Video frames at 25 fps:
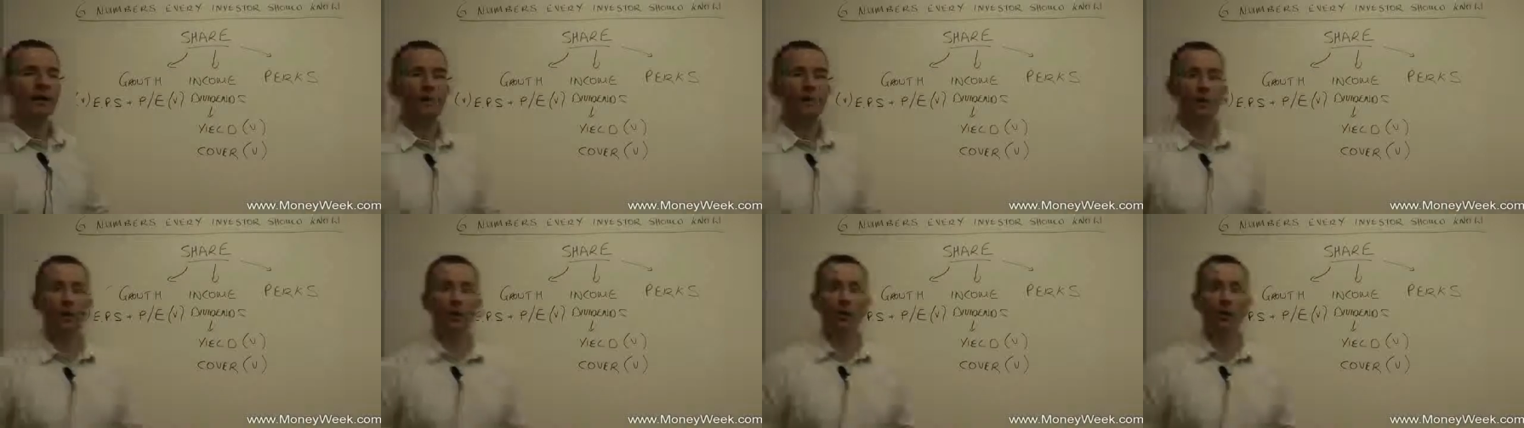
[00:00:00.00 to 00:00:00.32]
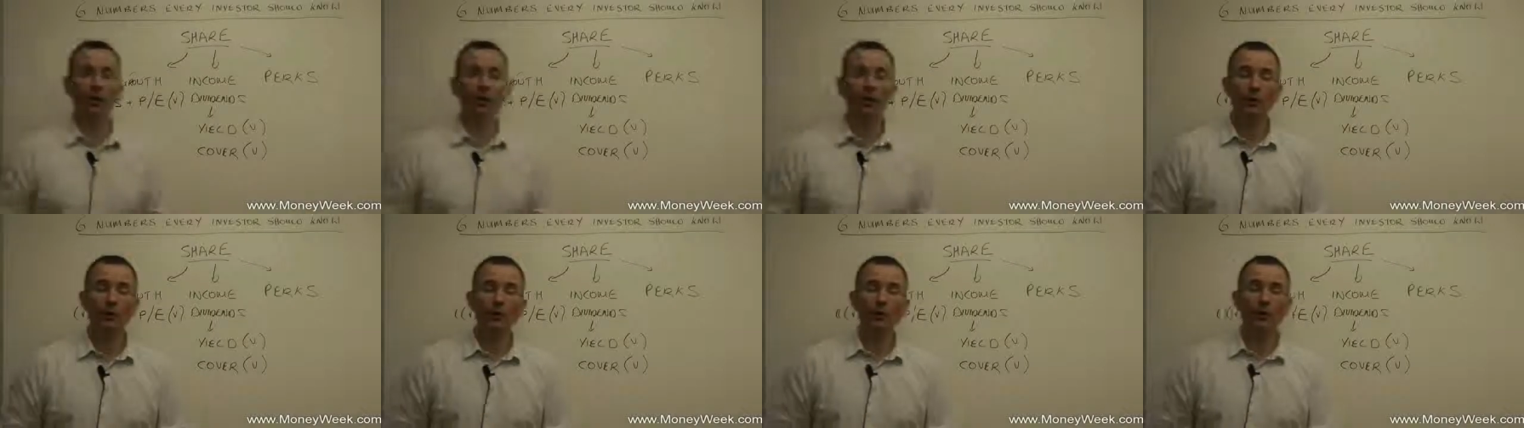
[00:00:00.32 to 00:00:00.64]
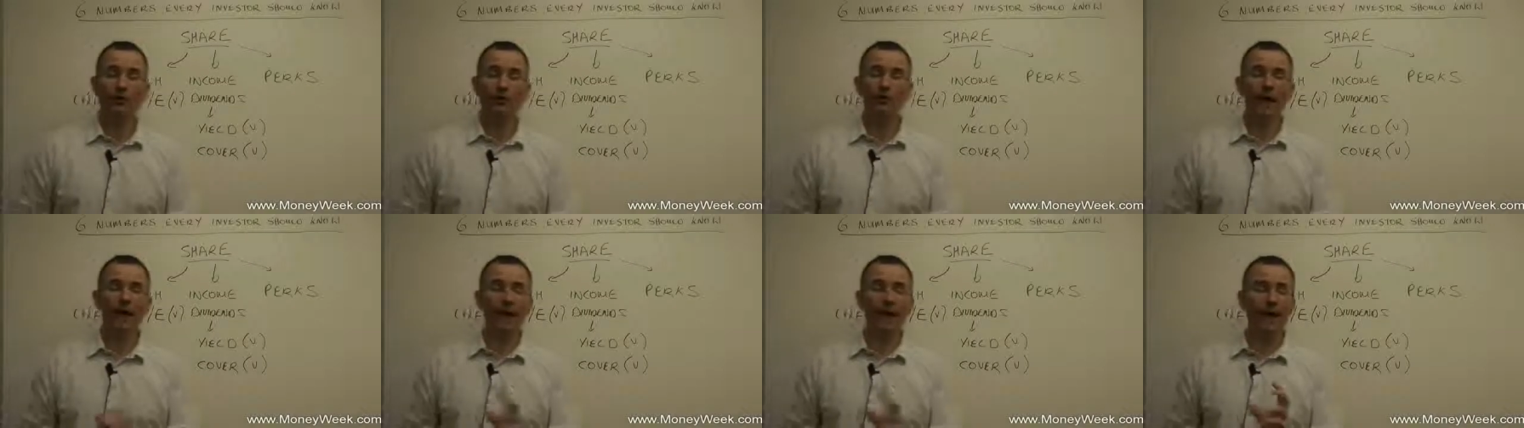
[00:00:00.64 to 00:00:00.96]
So
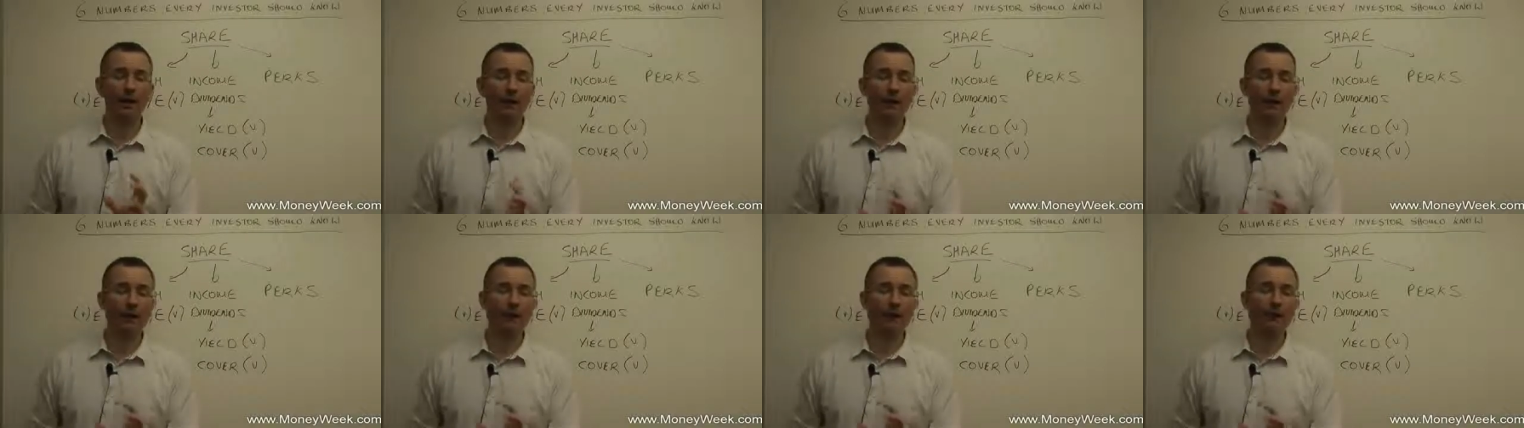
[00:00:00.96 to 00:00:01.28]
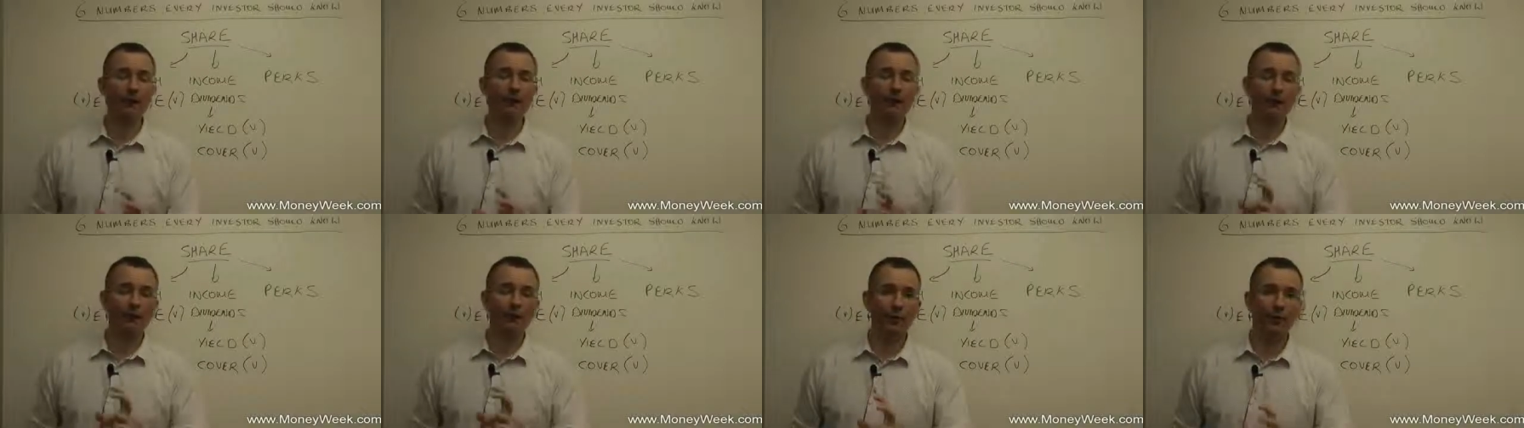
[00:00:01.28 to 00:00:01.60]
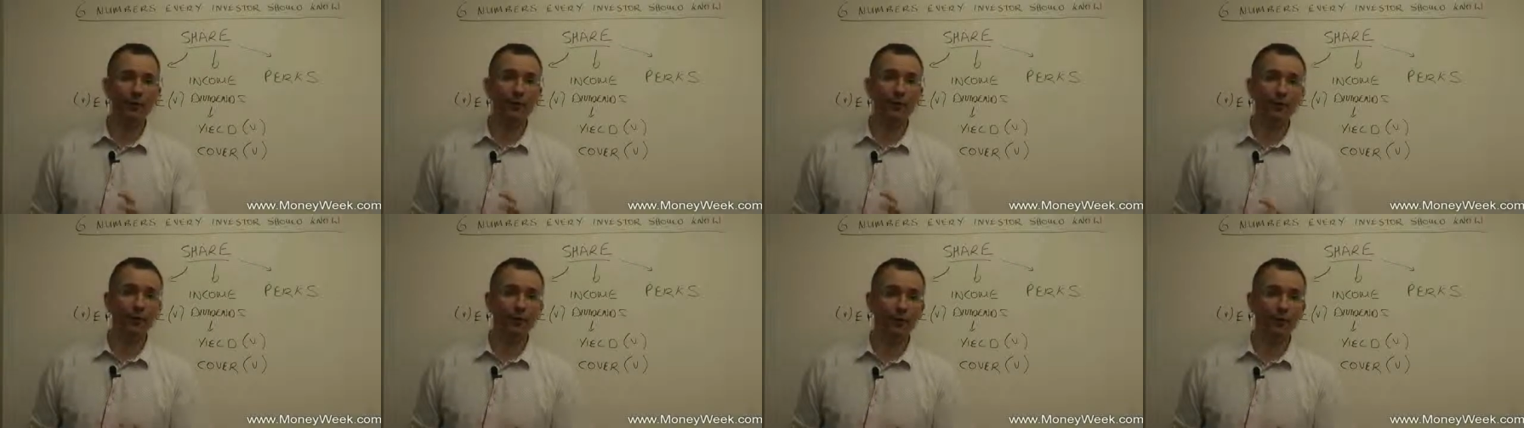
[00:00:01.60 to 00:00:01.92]
if you're getting lost, feel
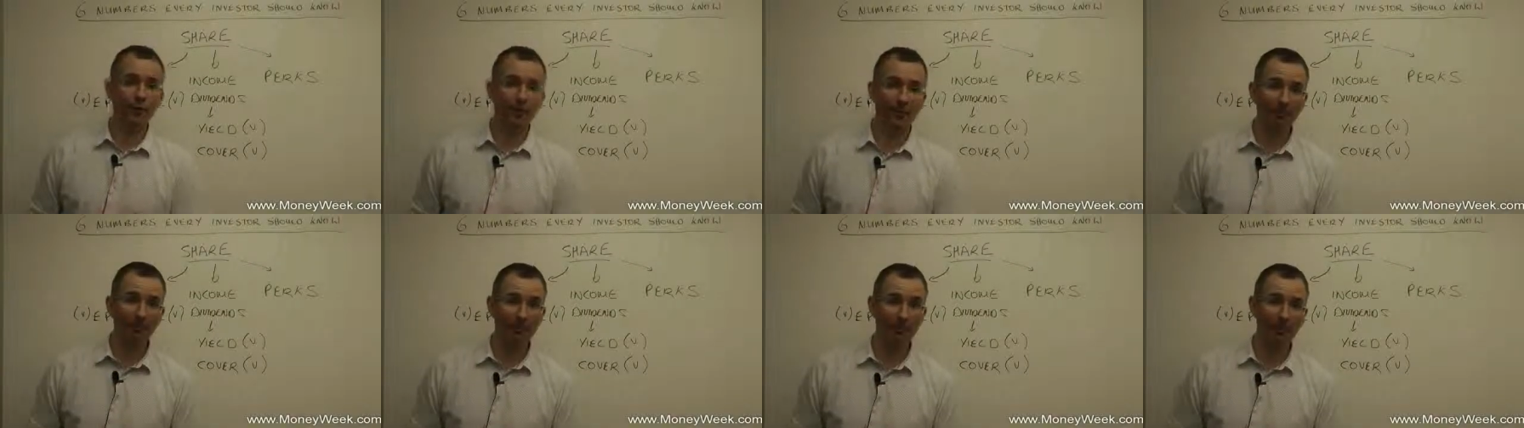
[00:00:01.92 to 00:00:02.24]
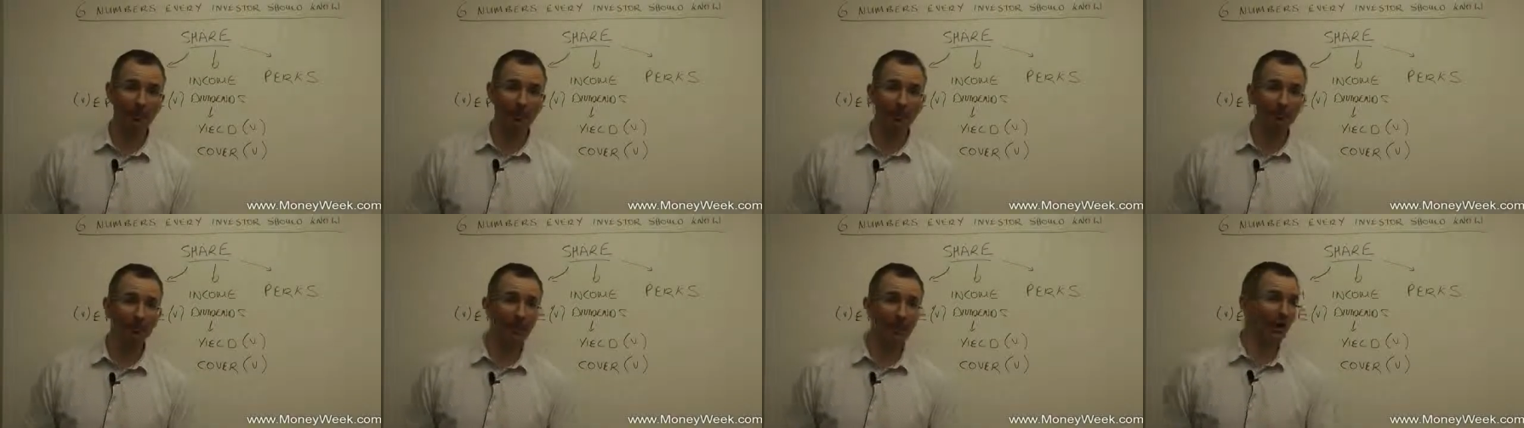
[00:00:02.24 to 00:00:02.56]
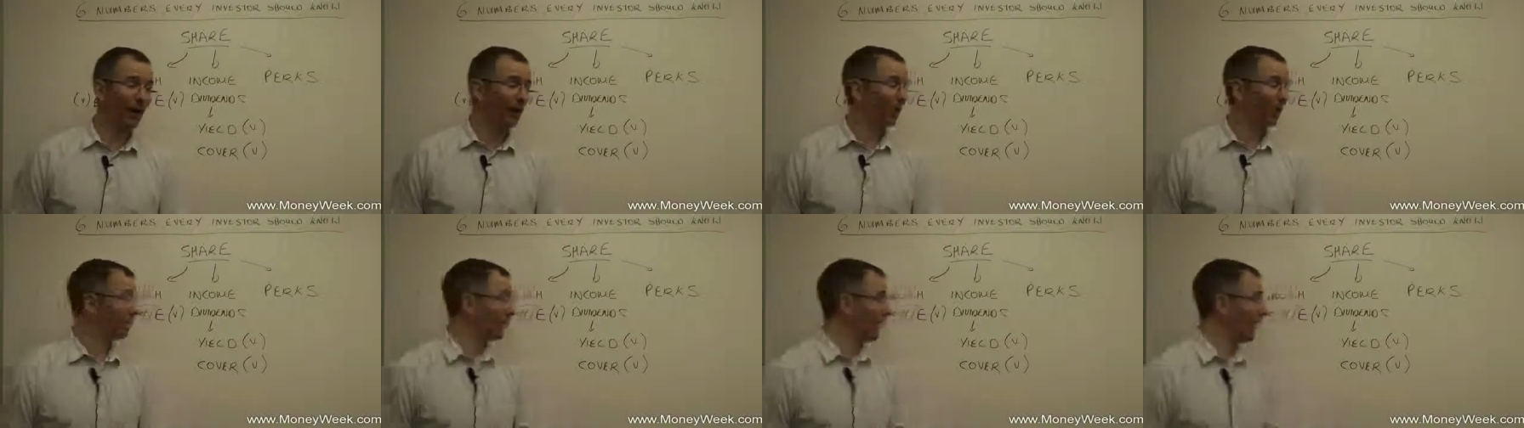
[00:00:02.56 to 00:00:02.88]
free to jump to those
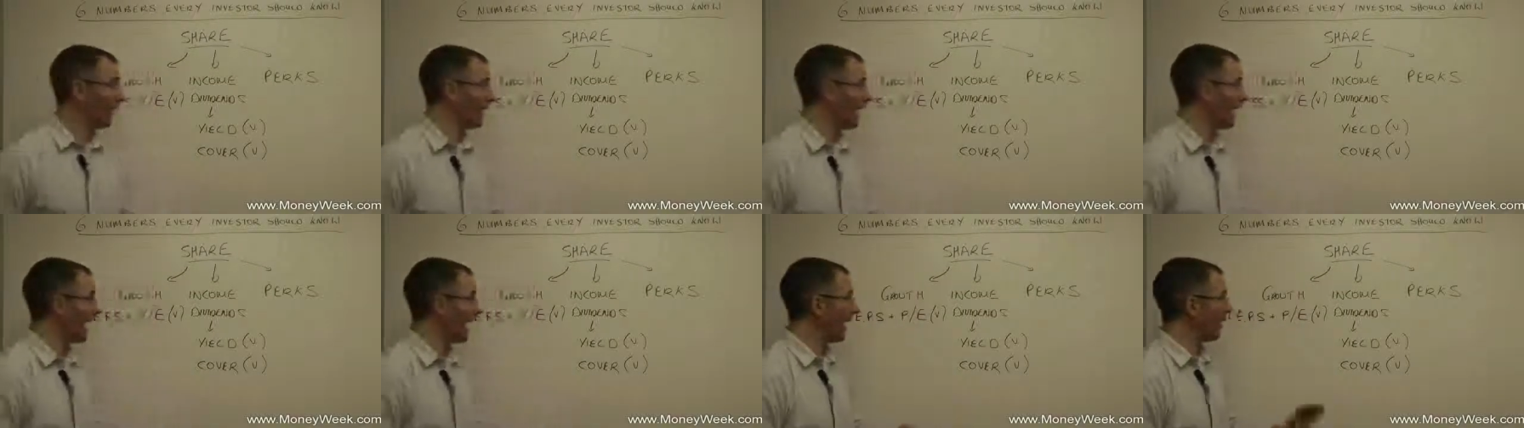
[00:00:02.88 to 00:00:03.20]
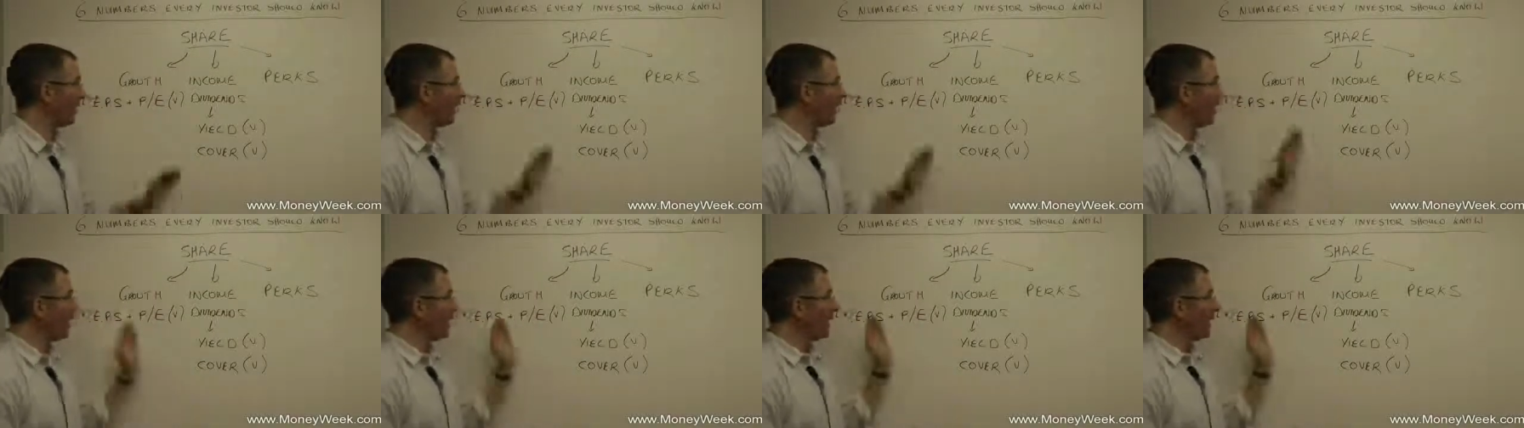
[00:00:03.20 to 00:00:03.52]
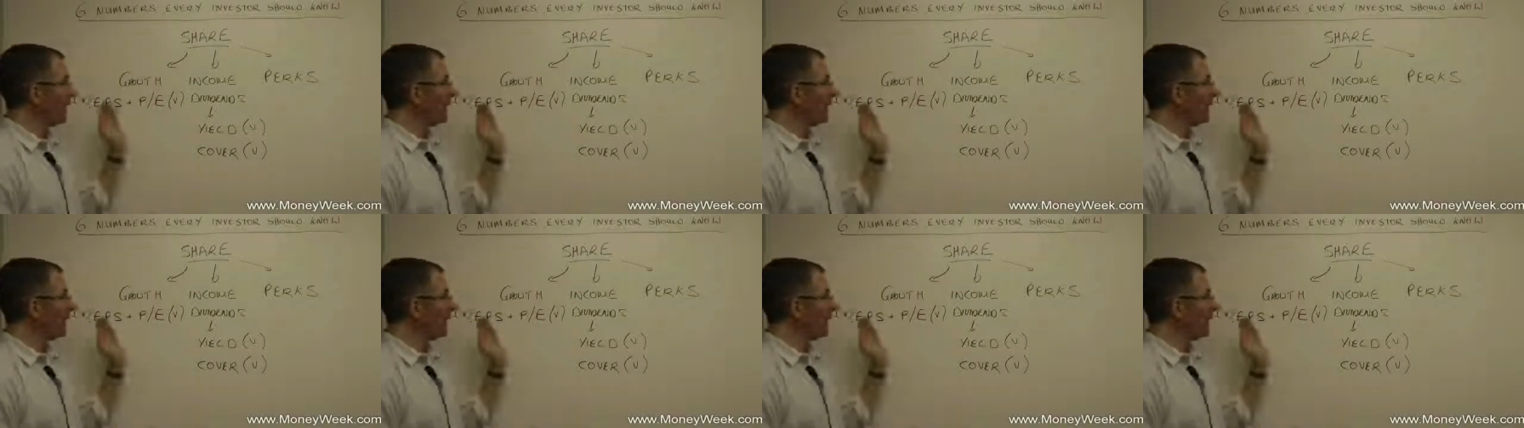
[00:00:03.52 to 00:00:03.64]
videos right now.